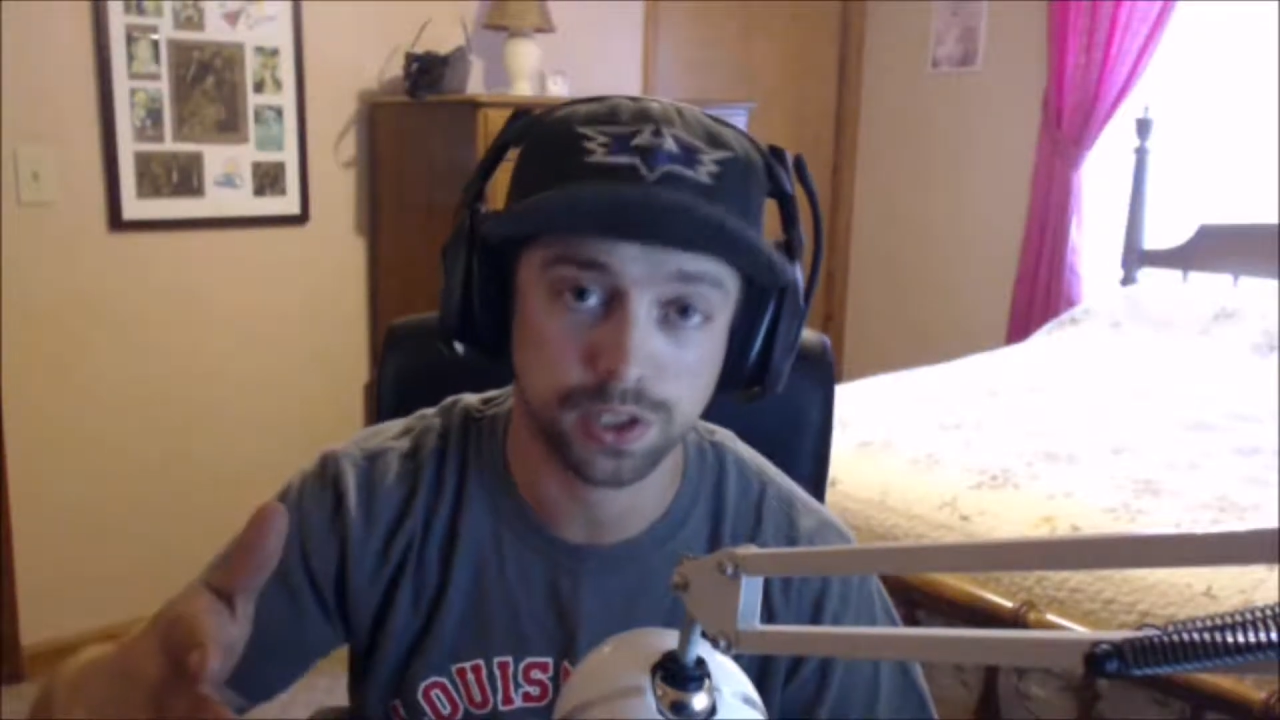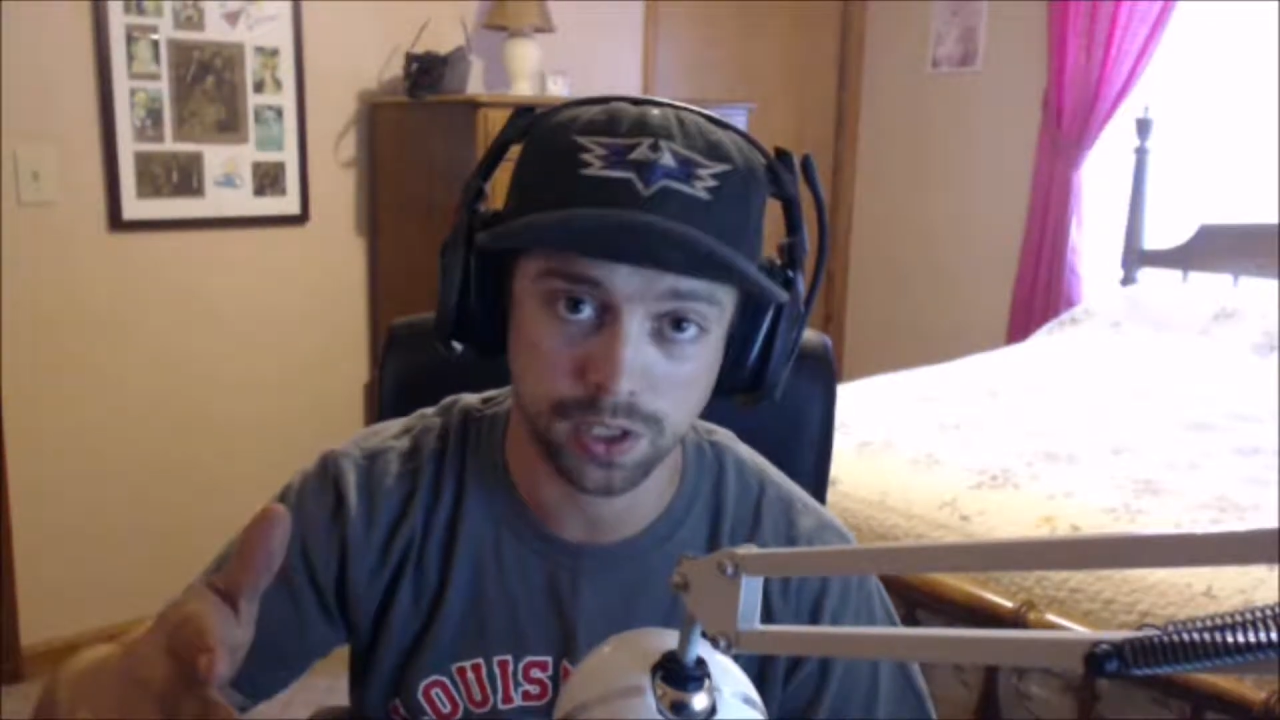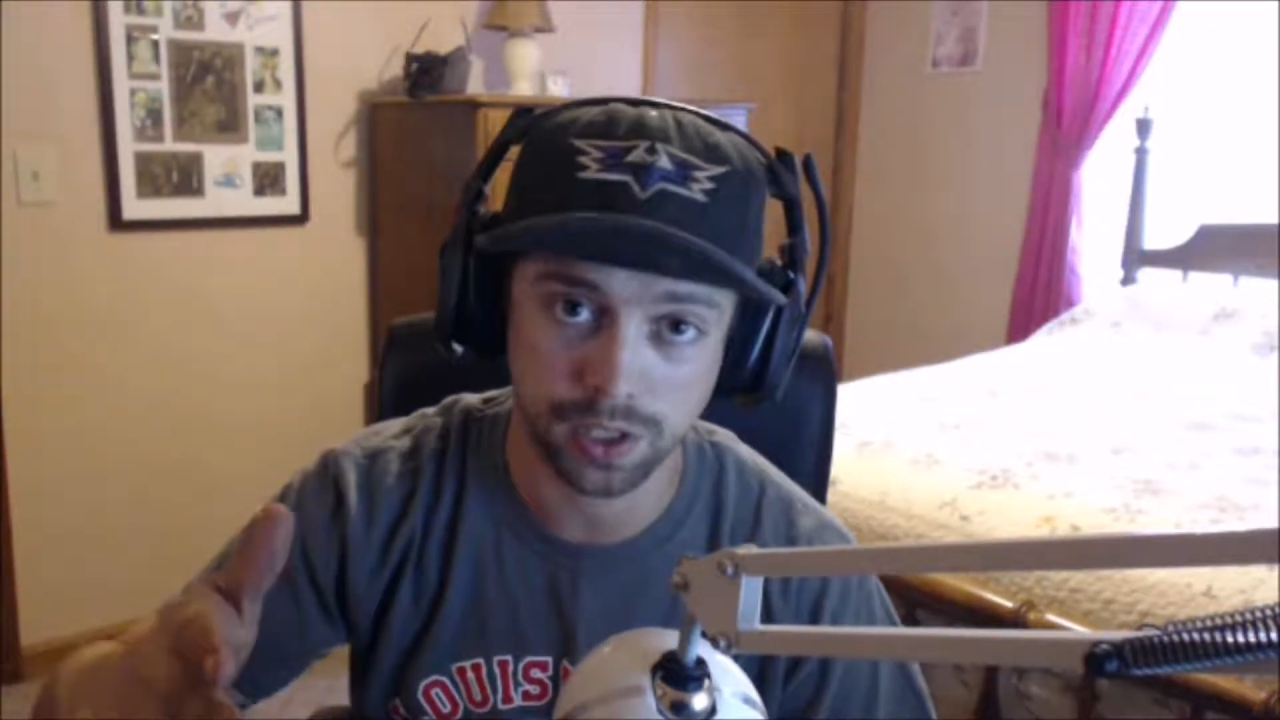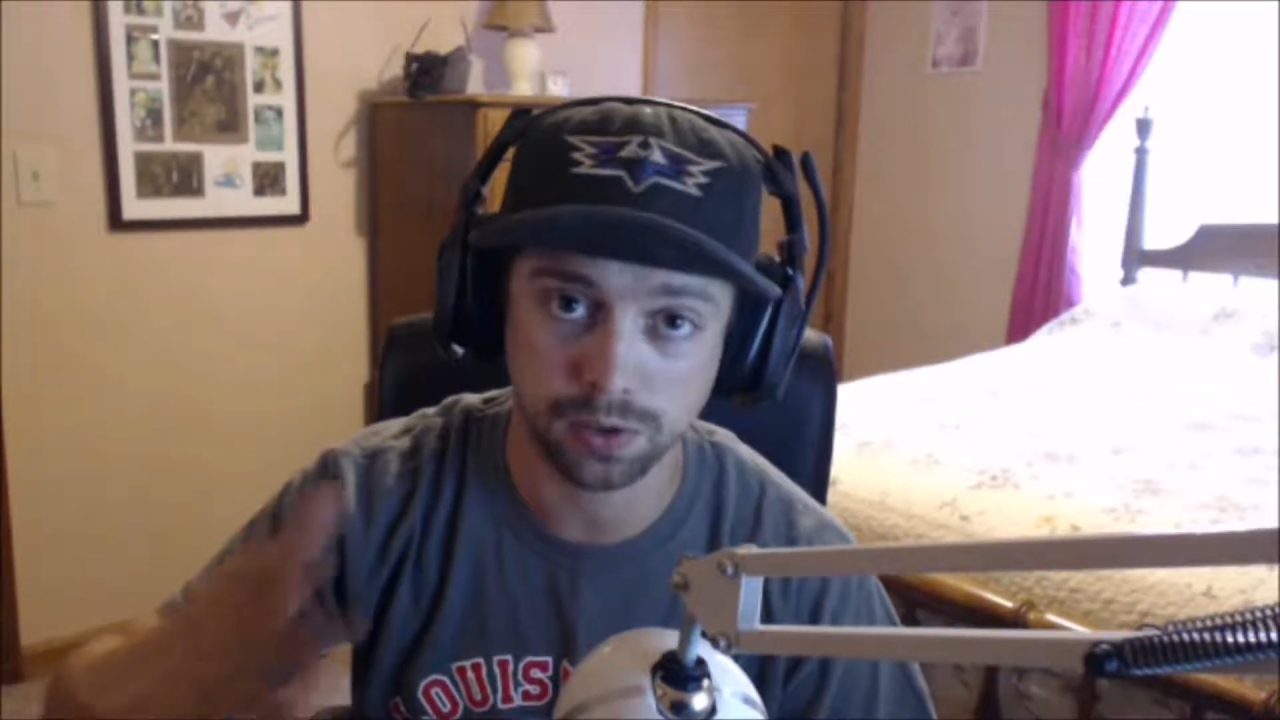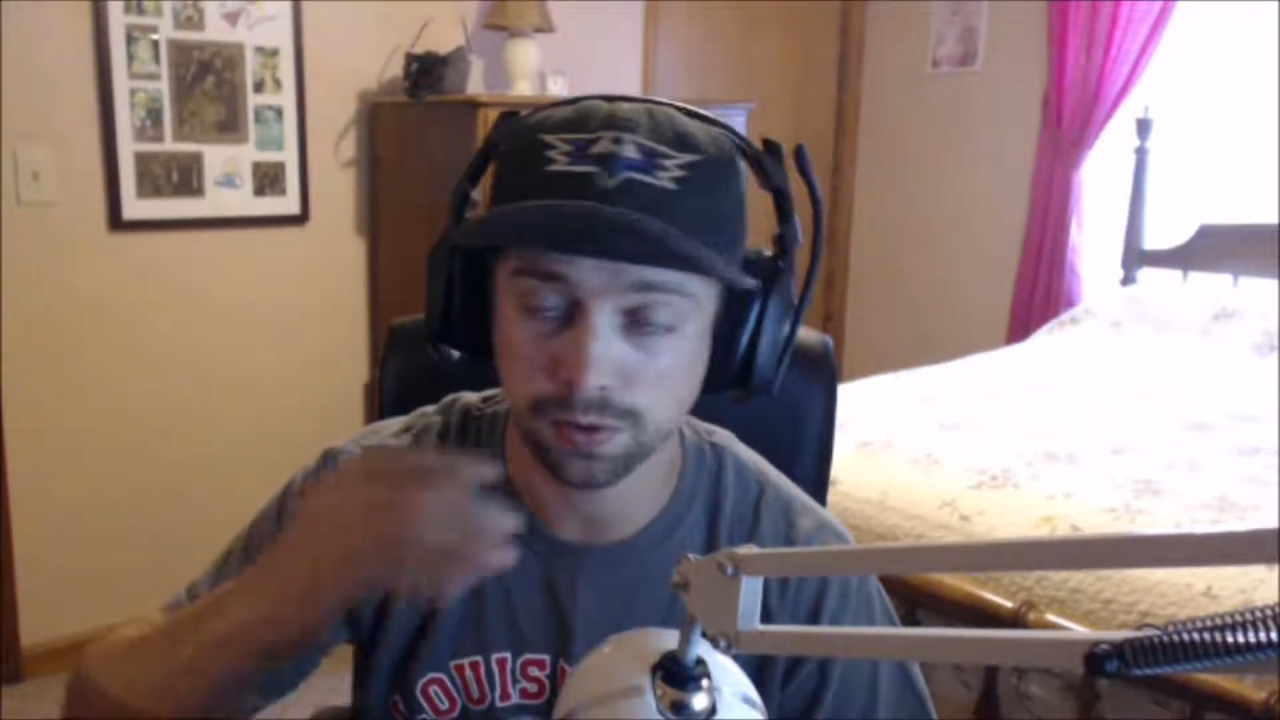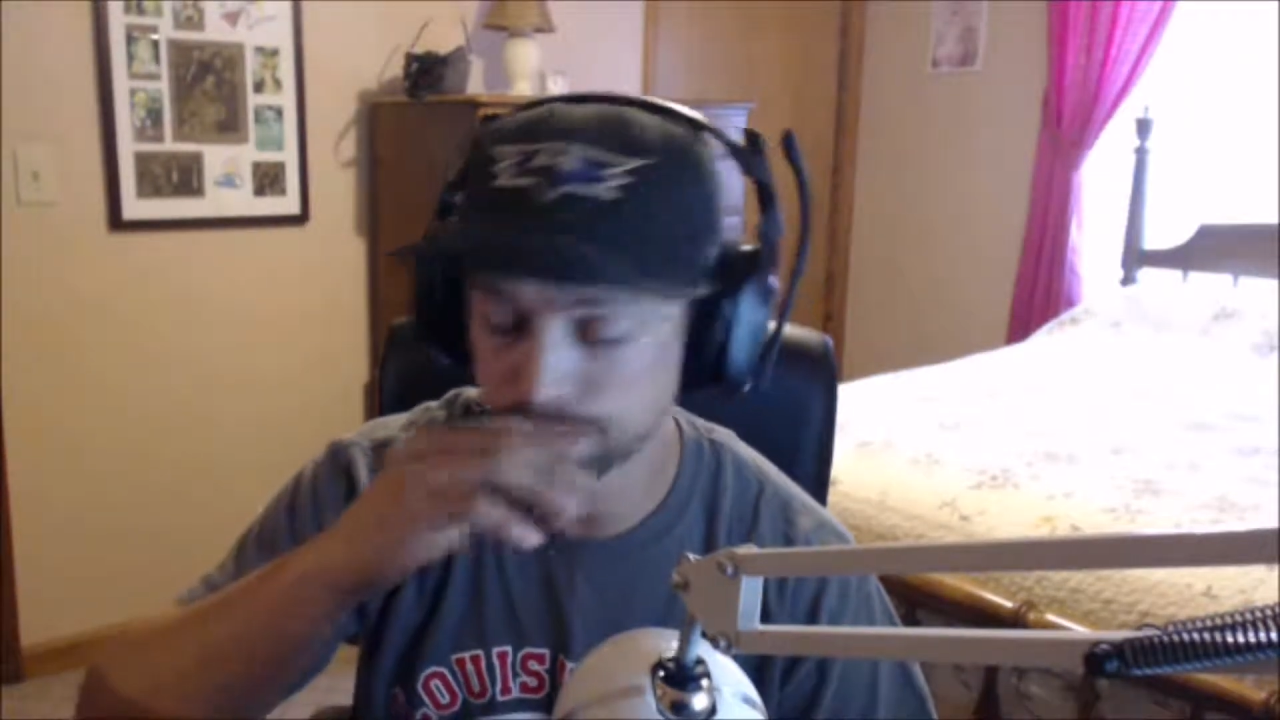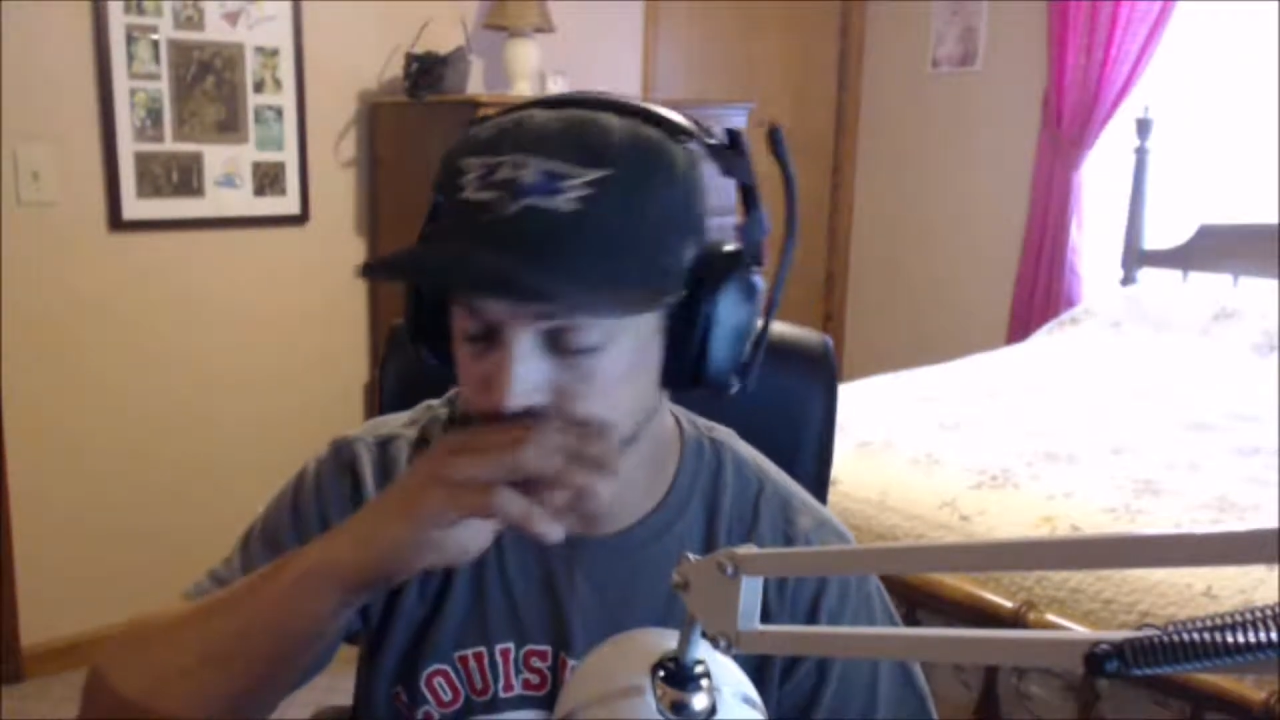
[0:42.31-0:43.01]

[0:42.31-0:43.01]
single.